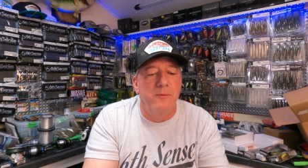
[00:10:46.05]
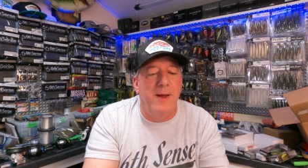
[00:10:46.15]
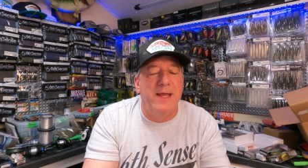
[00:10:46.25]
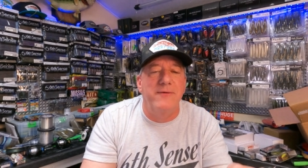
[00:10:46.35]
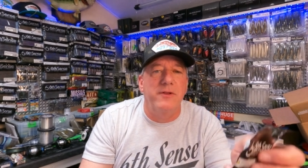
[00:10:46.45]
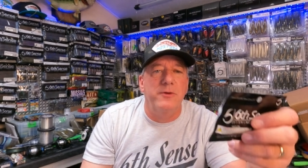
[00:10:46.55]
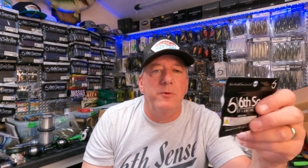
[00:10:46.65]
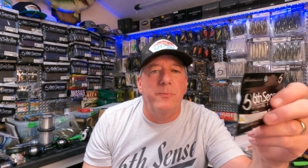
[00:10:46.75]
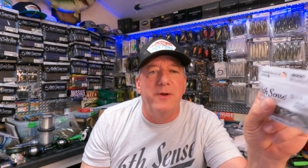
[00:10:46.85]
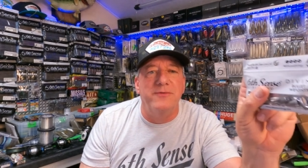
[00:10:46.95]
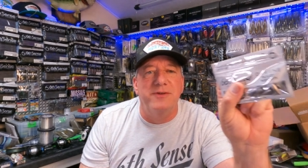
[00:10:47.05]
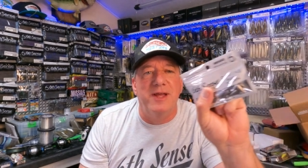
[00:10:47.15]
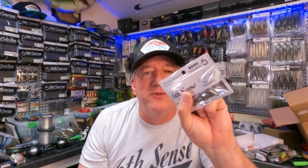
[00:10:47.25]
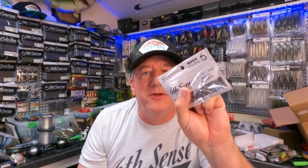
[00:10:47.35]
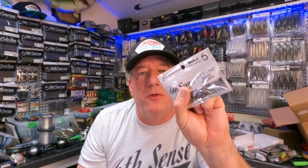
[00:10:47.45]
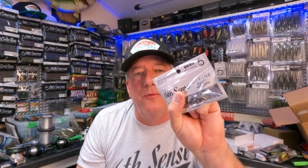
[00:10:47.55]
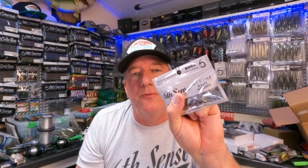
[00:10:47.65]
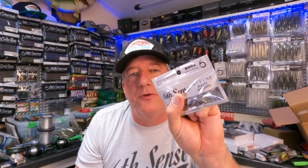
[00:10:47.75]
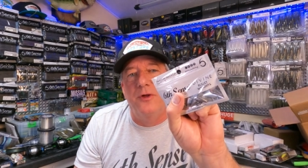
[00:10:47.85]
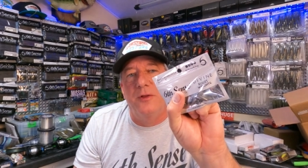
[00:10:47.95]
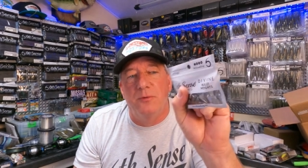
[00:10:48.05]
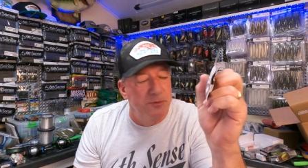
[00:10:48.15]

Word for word: So I might give it a little presentation on the front.